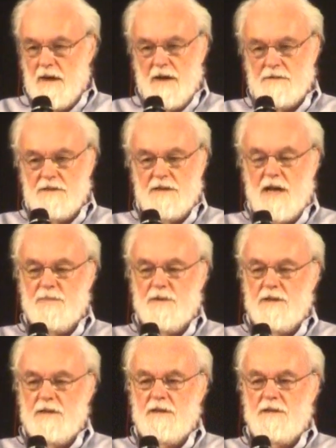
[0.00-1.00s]
as is
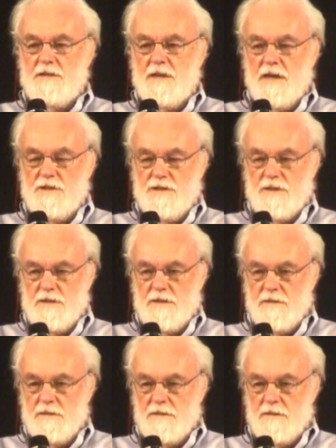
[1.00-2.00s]
happening in East
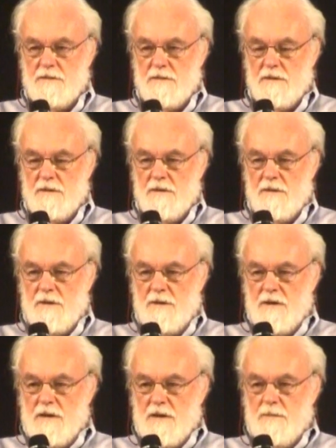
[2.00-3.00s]
Asia,
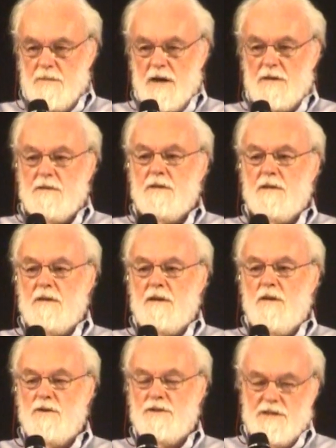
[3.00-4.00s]
but
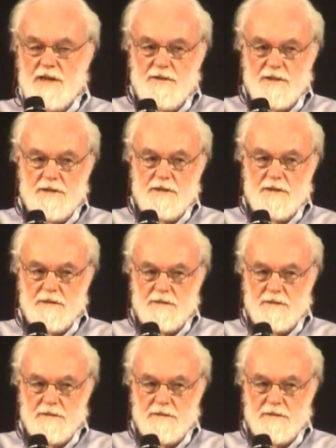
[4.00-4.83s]
austerity.